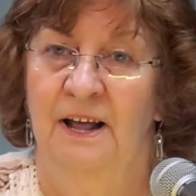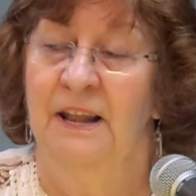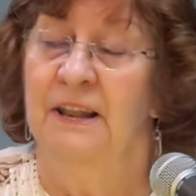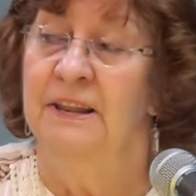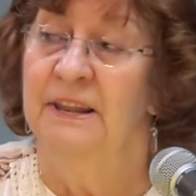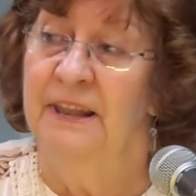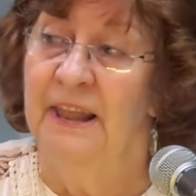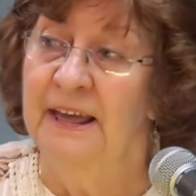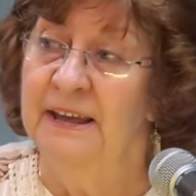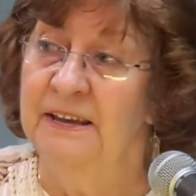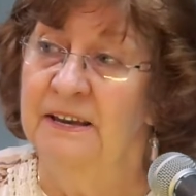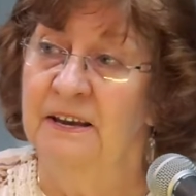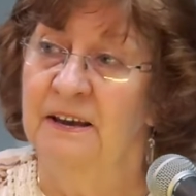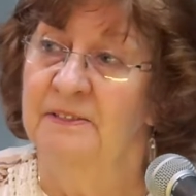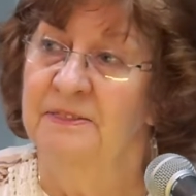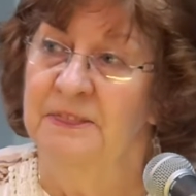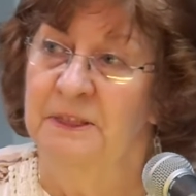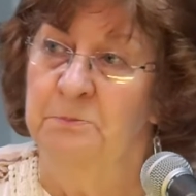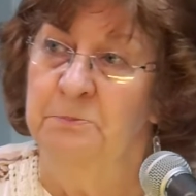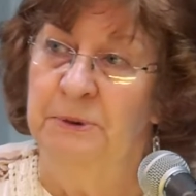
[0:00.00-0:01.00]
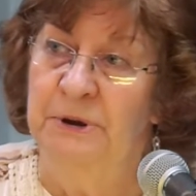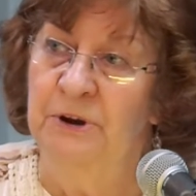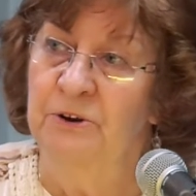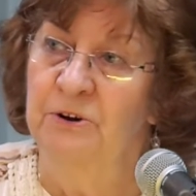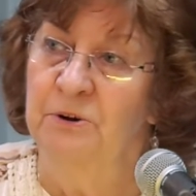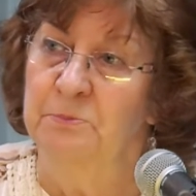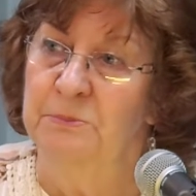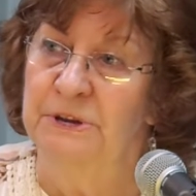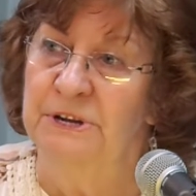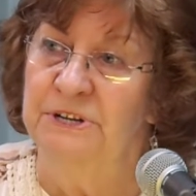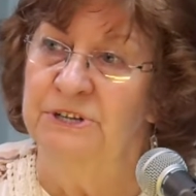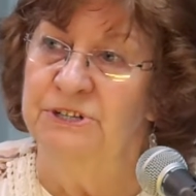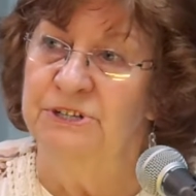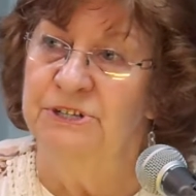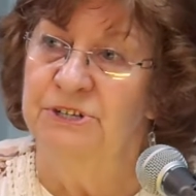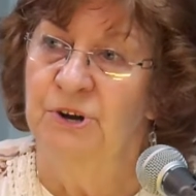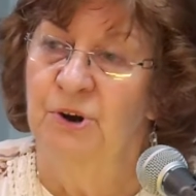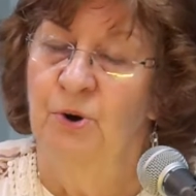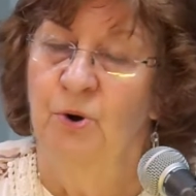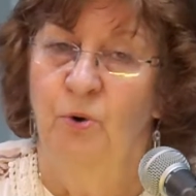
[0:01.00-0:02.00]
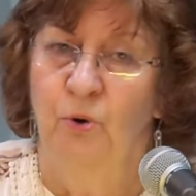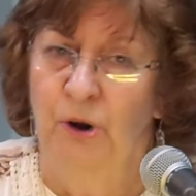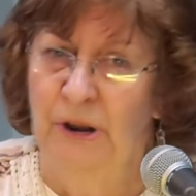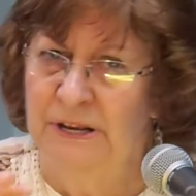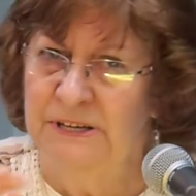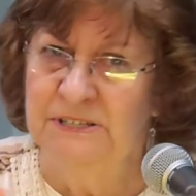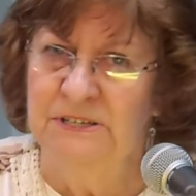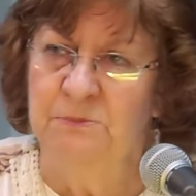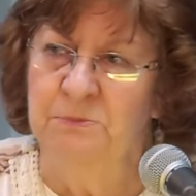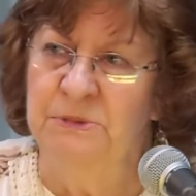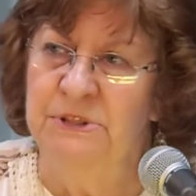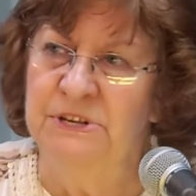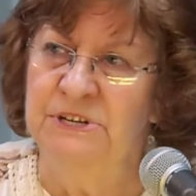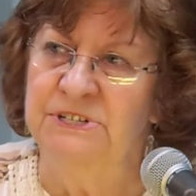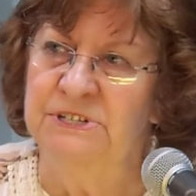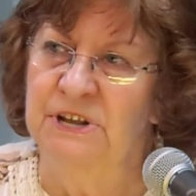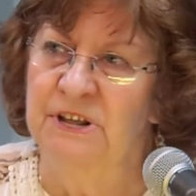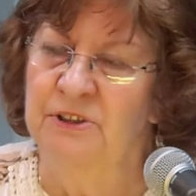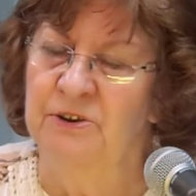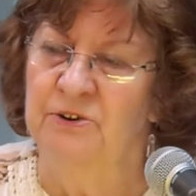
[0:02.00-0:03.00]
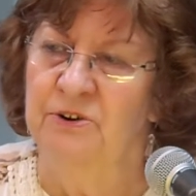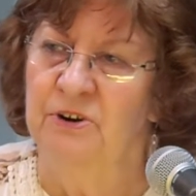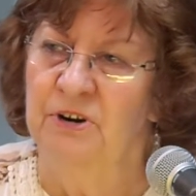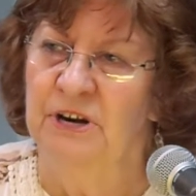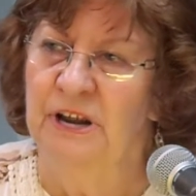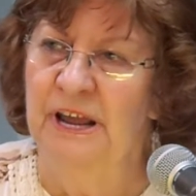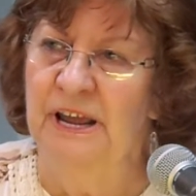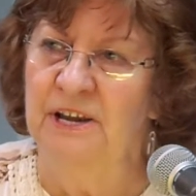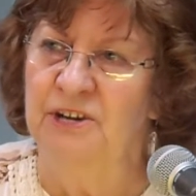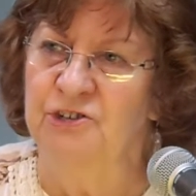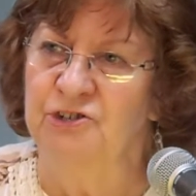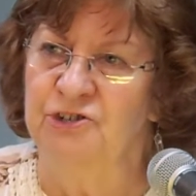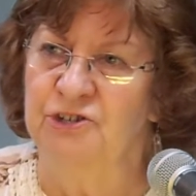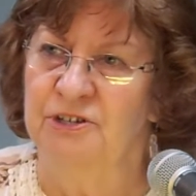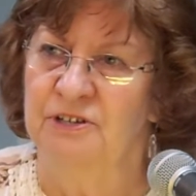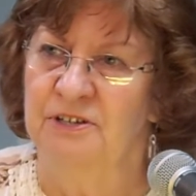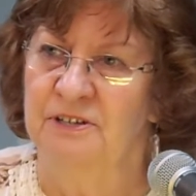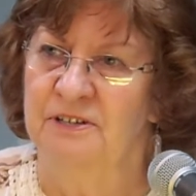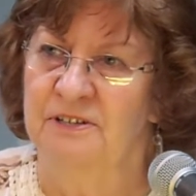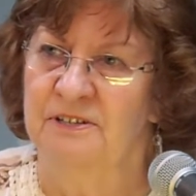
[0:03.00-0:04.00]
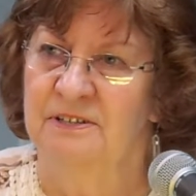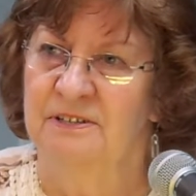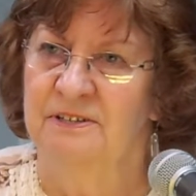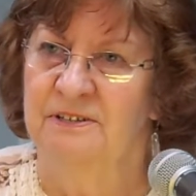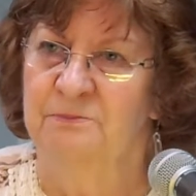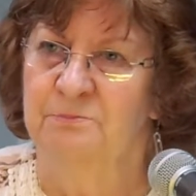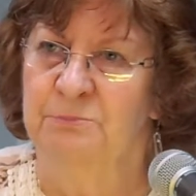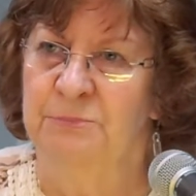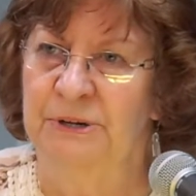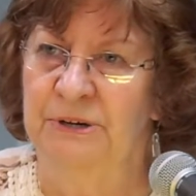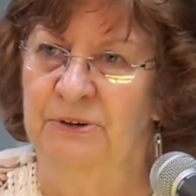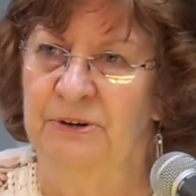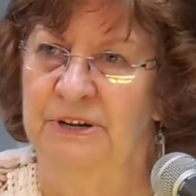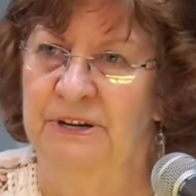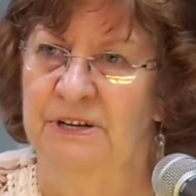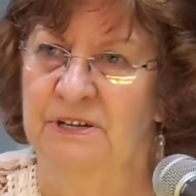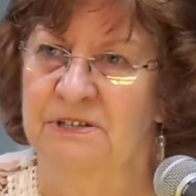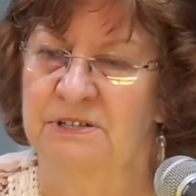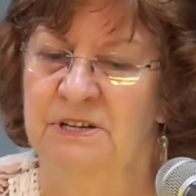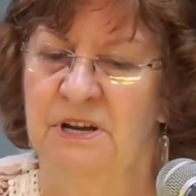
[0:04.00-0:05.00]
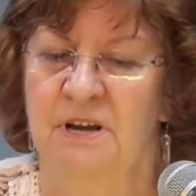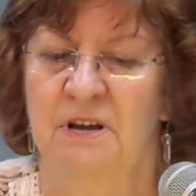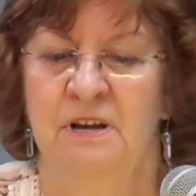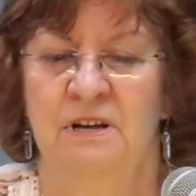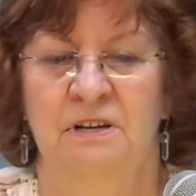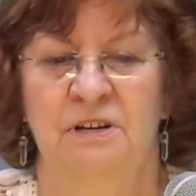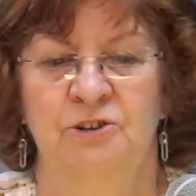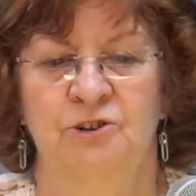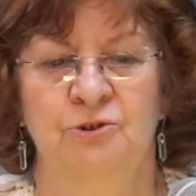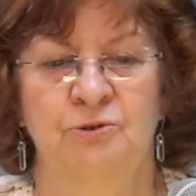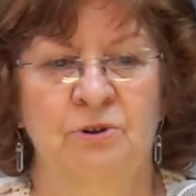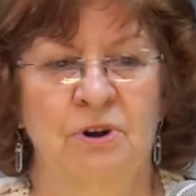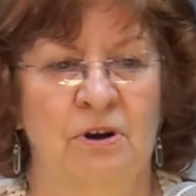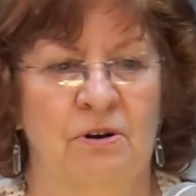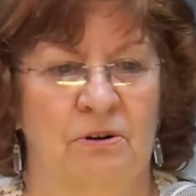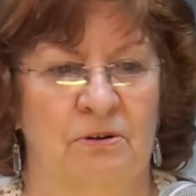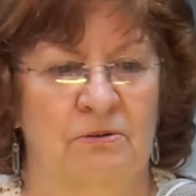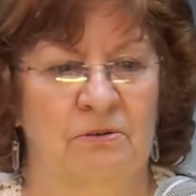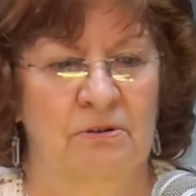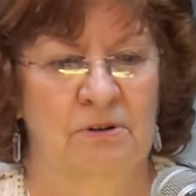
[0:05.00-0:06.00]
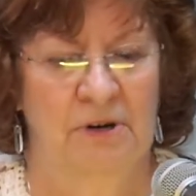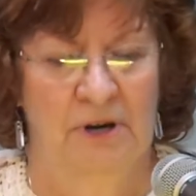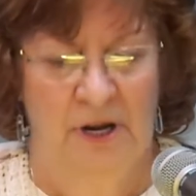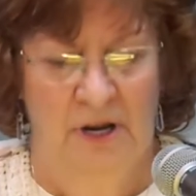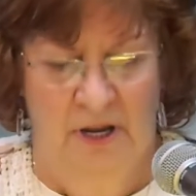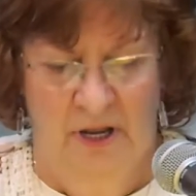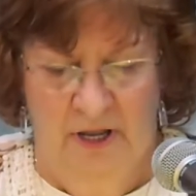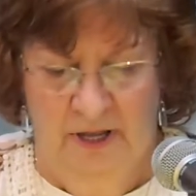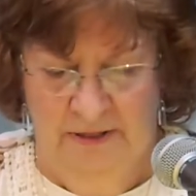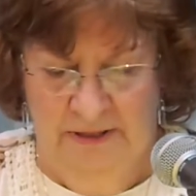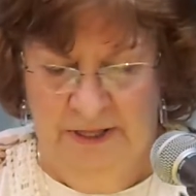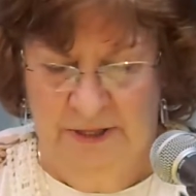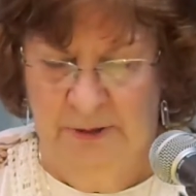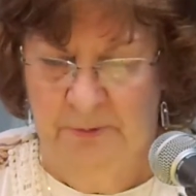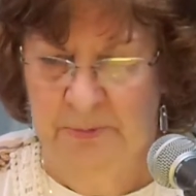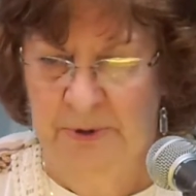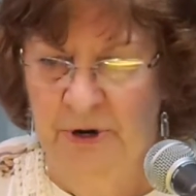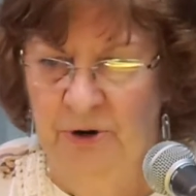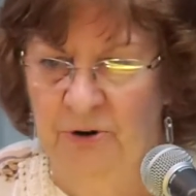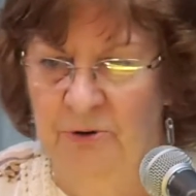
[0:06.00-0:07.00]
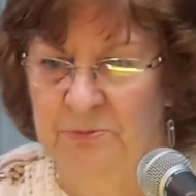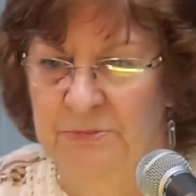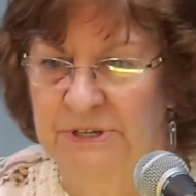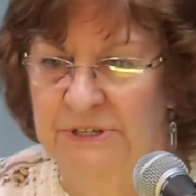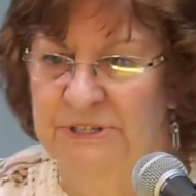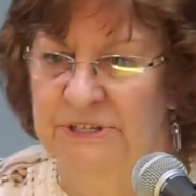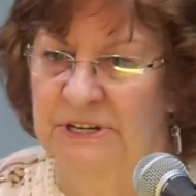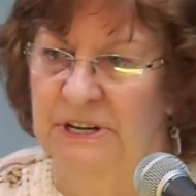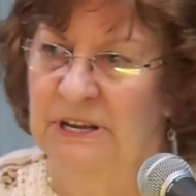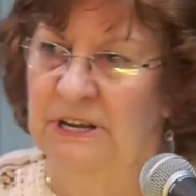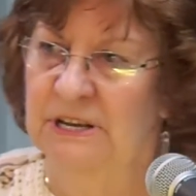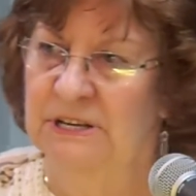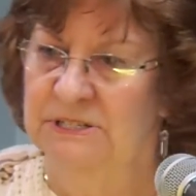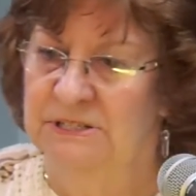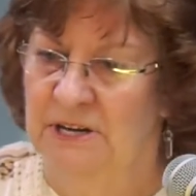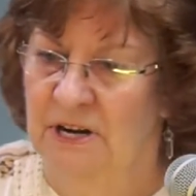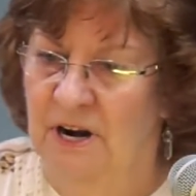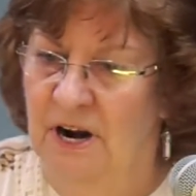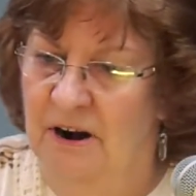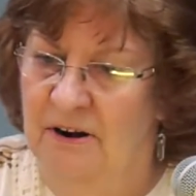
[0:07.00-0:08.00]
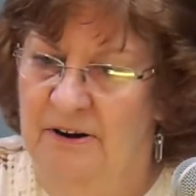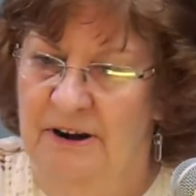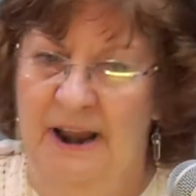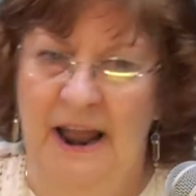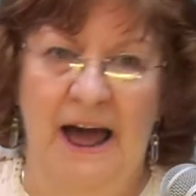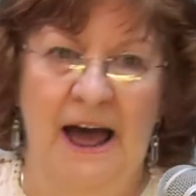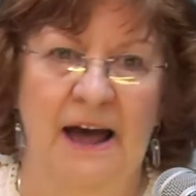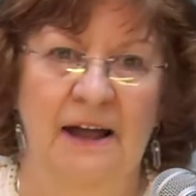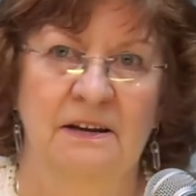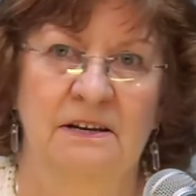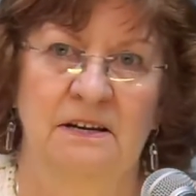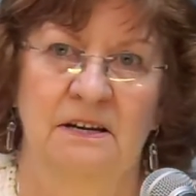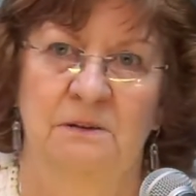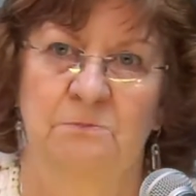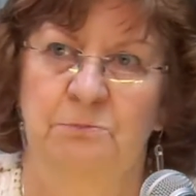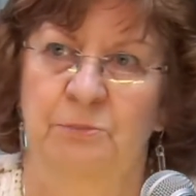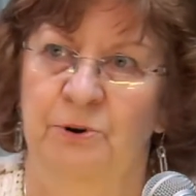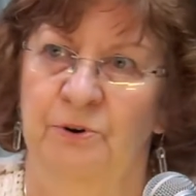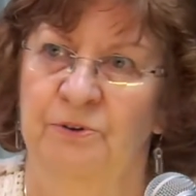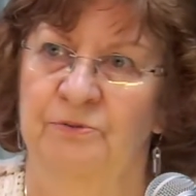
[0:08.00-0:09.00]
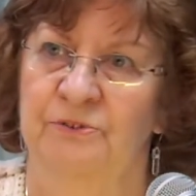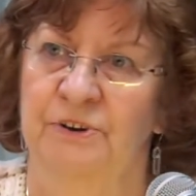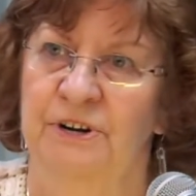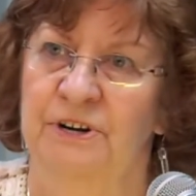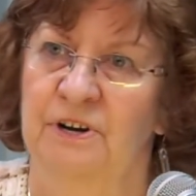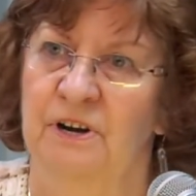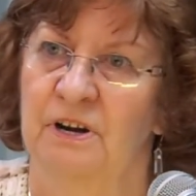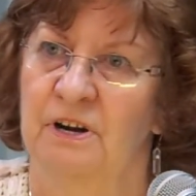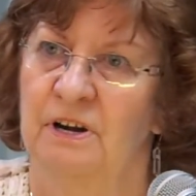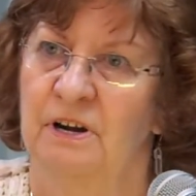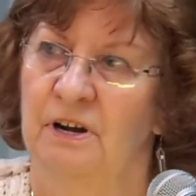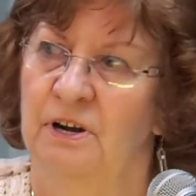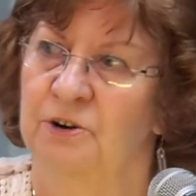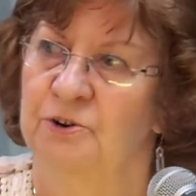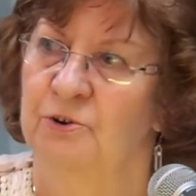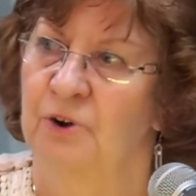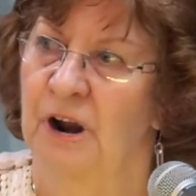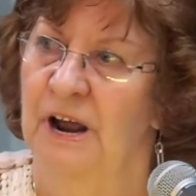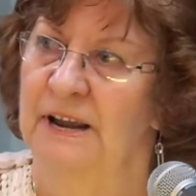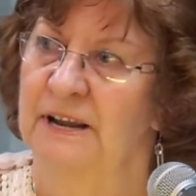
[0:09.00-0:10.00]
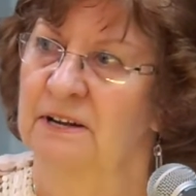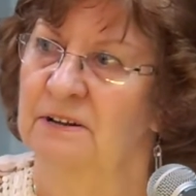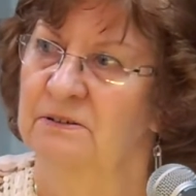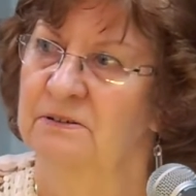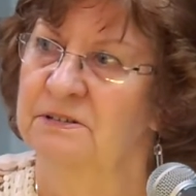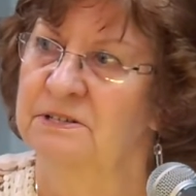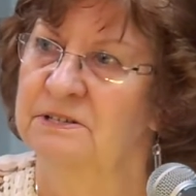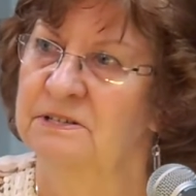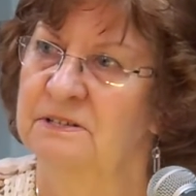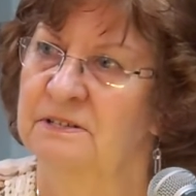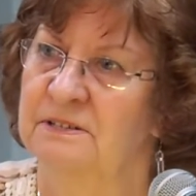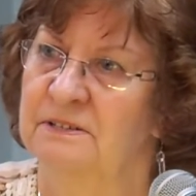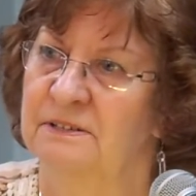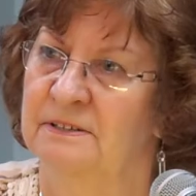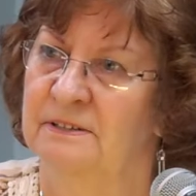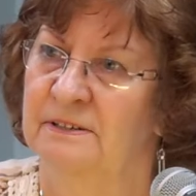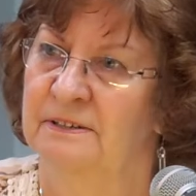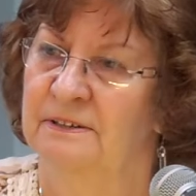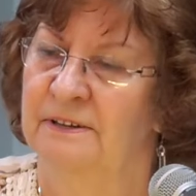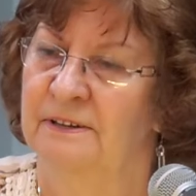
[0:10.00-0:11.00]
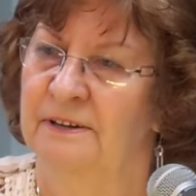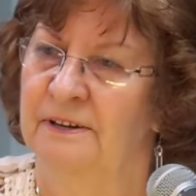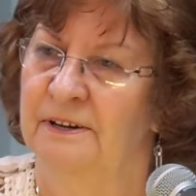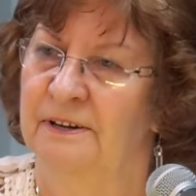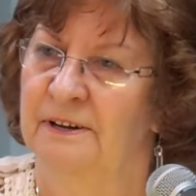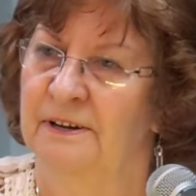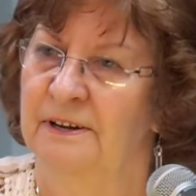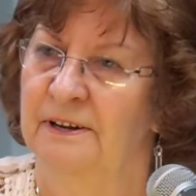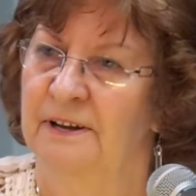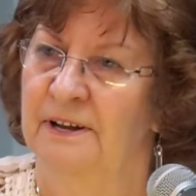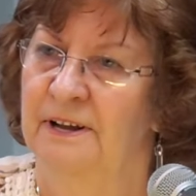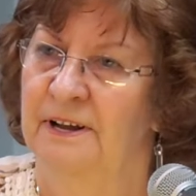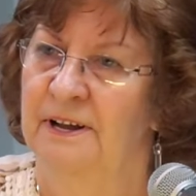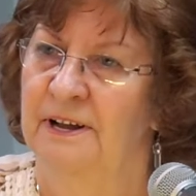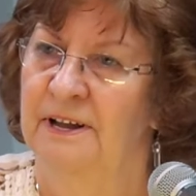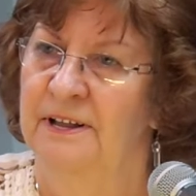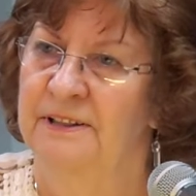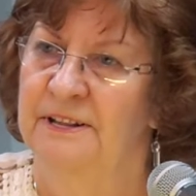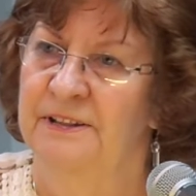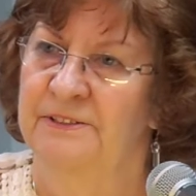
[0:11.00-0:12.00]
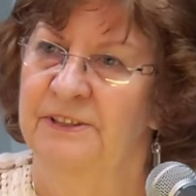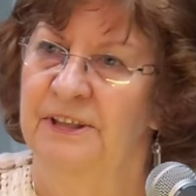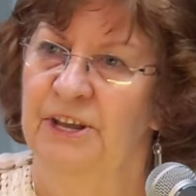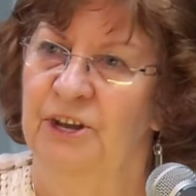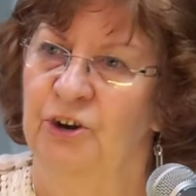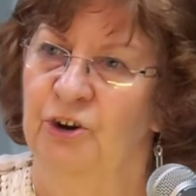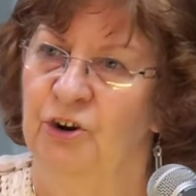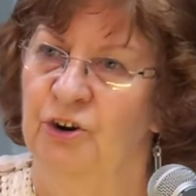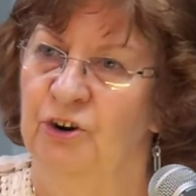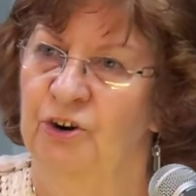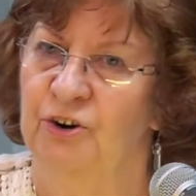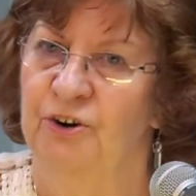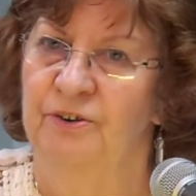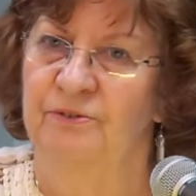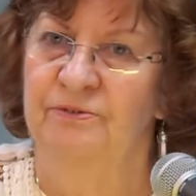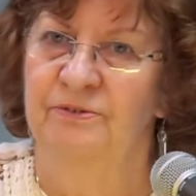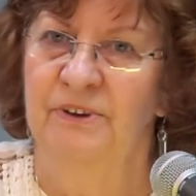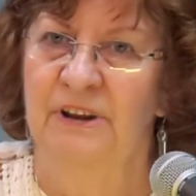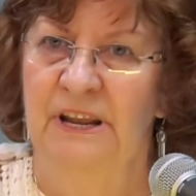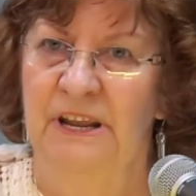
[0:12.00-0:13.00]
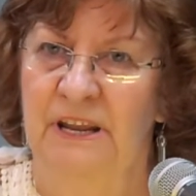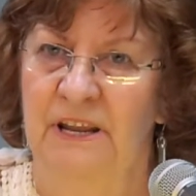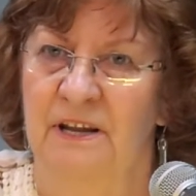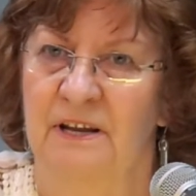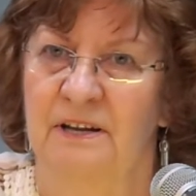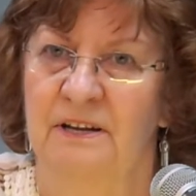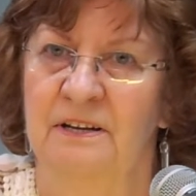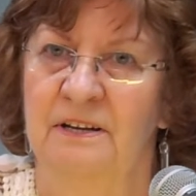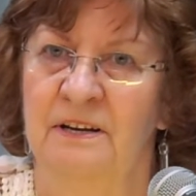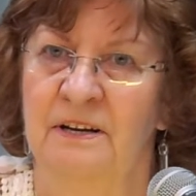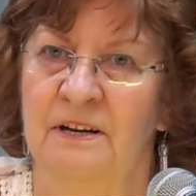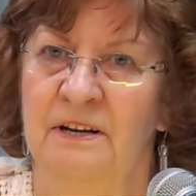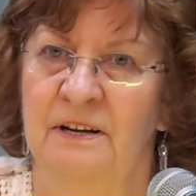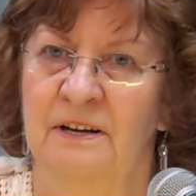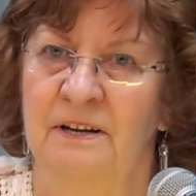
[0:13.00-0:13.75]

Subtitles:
like the pyramids or like some of these other ancient buildings. Did you know that the pyramids of Giza are not perfect triangles? That they curve in